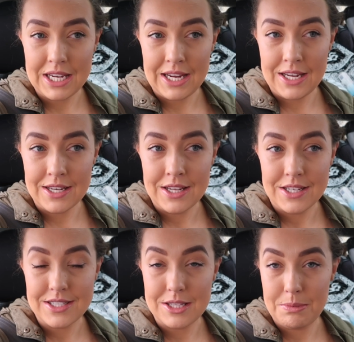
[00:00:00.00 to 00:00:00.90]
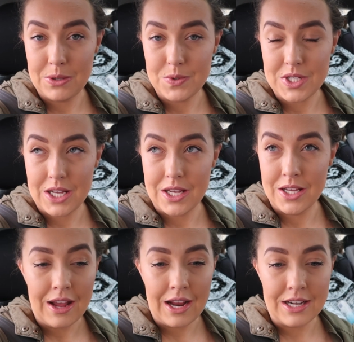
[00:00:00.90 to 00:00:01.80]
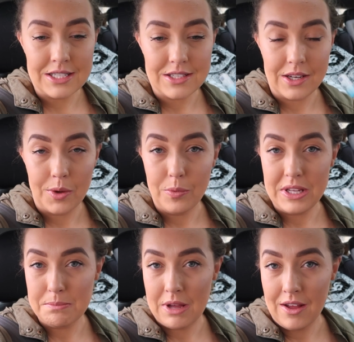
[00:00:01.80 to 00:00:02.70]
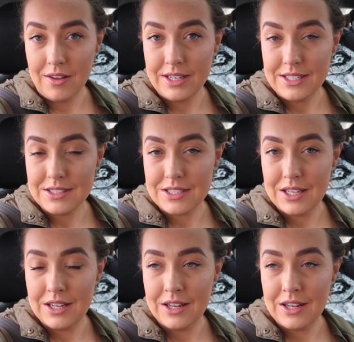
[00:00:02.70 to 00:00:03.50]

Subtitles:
In to the builder and it's like a week behind.